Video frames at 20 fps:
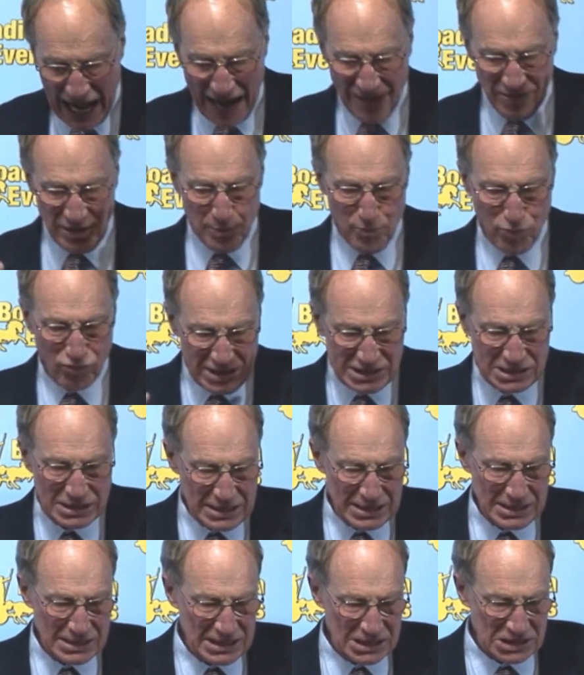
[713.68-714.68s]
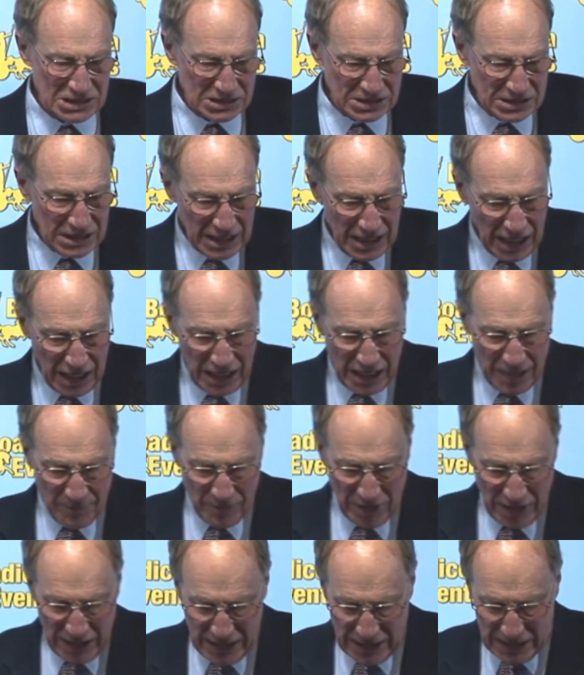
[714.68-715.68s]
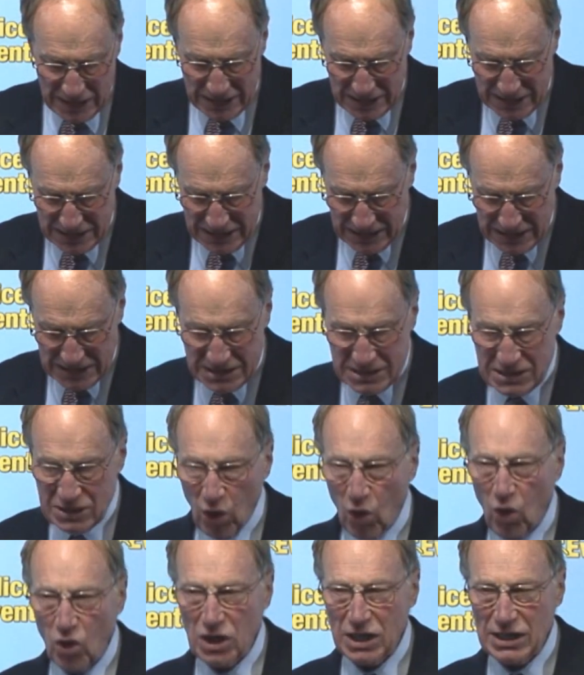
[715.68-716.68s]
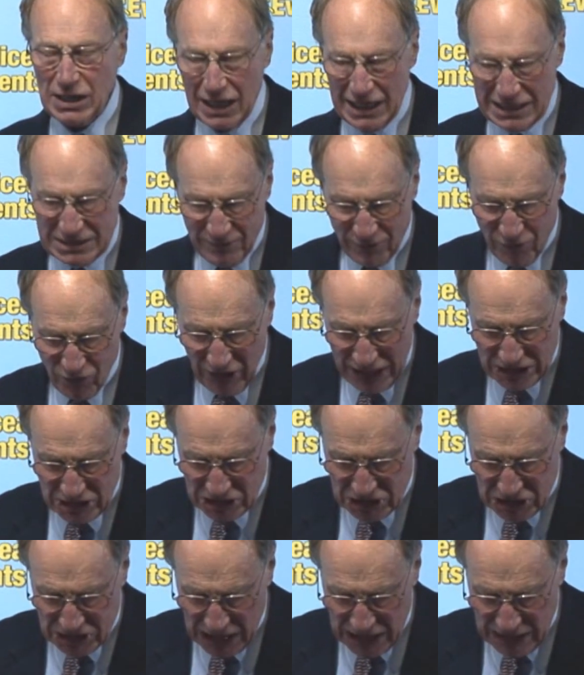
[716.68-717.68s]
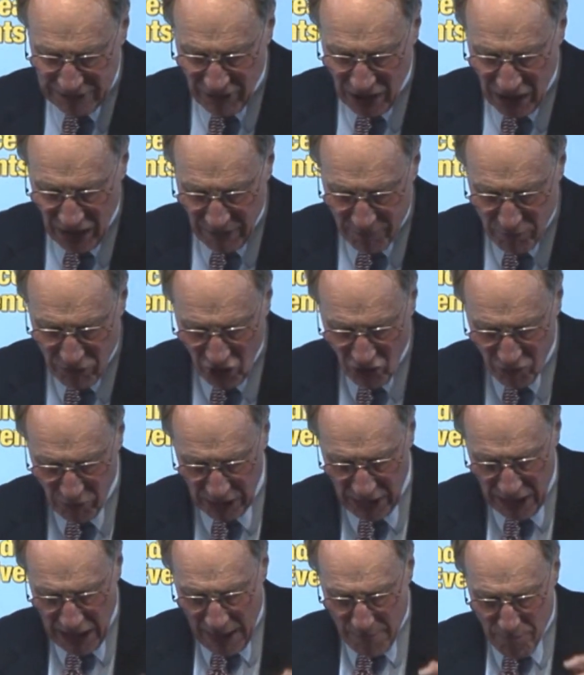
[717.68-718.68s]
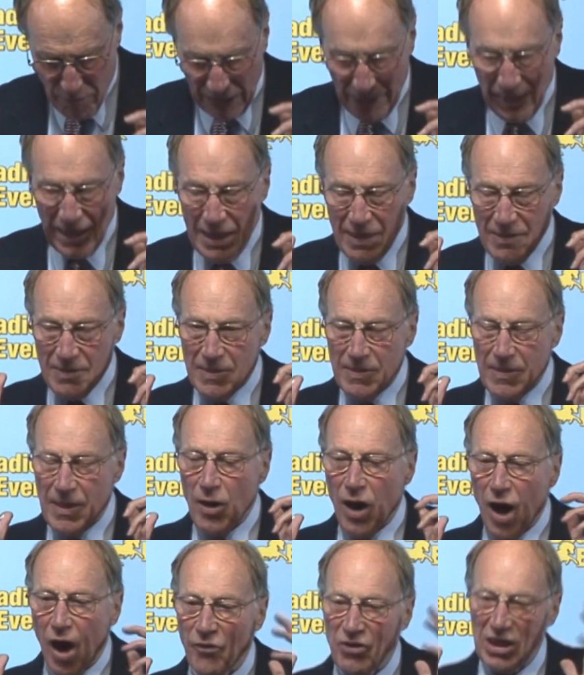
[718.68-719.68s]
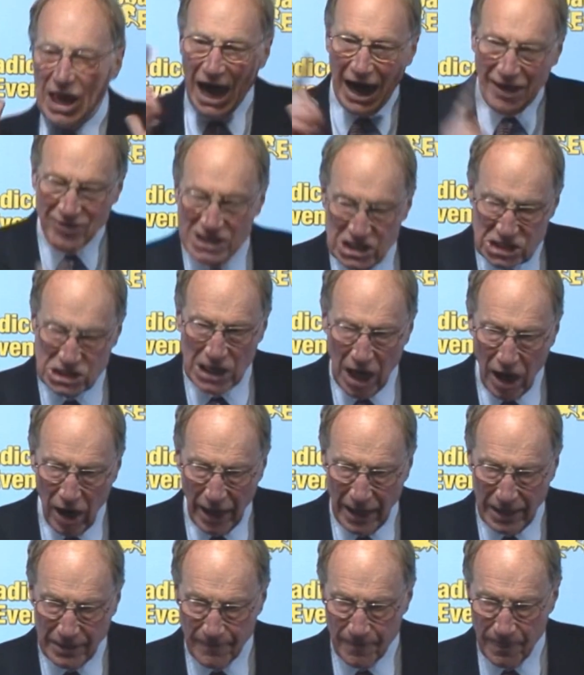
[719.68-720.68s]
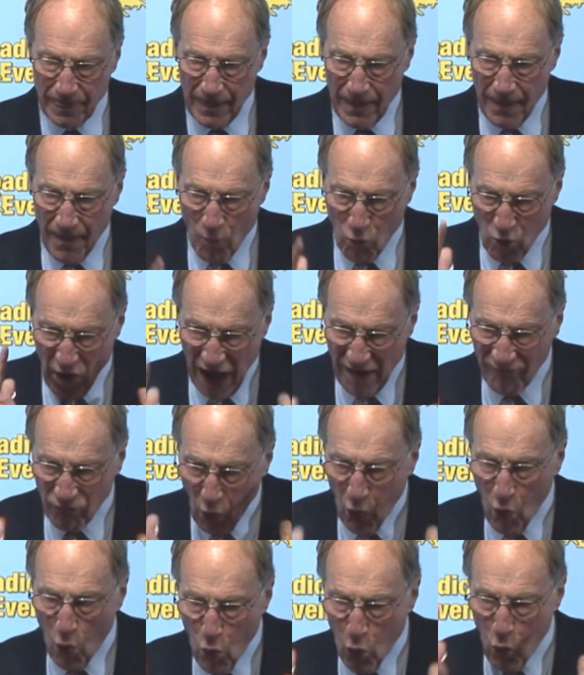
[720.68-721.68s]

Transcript: and the present disorganised and fractured state of our movement. But on the other side, we have all